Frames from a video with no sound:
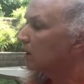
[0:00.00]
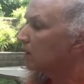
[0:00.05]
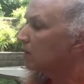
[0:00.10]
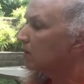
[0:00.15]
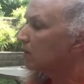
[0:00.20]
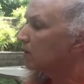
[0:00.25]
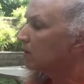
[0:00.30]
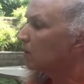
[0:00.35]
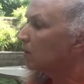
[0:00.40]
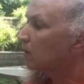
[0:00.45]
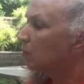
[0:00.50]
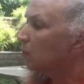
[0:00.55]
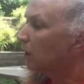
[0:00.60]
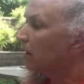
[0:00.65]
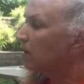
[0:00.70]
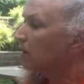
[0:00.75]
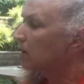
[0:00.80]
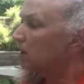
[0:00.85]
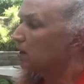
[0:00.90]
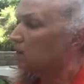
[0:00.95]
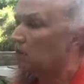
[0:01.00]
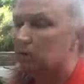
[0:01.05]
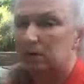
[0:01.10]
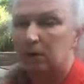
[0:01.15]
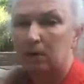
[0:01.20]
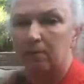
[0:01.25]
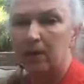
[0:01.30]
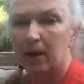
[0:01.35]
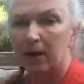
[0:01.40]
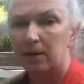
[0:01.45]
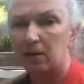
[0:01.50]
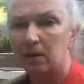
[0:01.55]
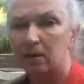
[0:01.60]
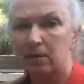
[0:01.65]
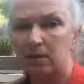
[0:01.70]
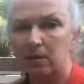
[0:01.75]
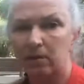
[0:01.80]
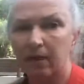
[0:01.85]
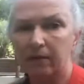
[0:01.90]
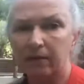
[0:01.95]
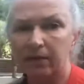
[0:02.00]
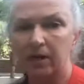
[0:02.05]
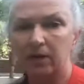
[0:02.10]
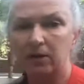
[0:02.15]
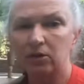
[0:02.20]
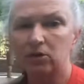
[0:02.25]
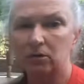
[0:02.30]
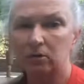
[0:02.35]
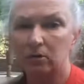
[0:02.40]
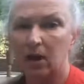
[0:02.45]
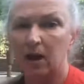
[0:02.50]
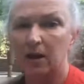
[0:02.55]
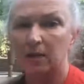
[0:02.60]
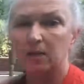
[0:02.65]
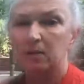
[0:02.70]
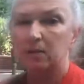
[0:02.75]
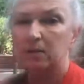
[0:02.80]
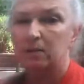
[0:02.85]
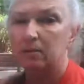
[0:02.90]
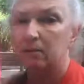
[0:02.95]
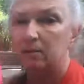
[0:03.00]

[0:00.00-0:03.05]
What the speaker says: So the weight is equal to mass times the gravitational constant.